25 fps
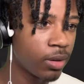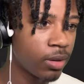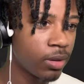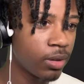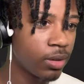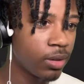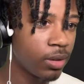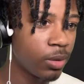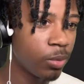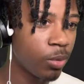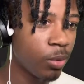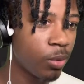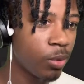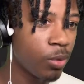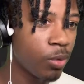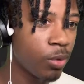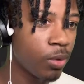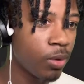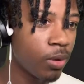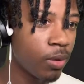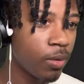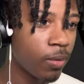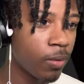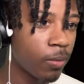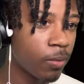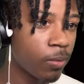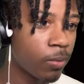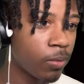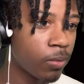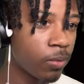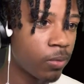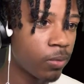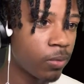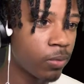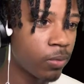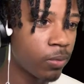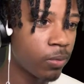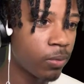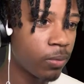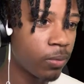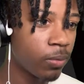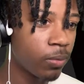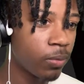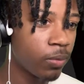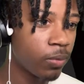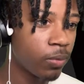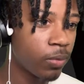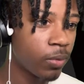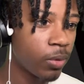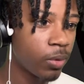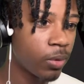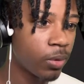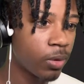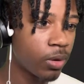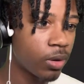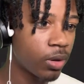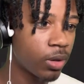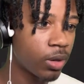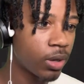zero four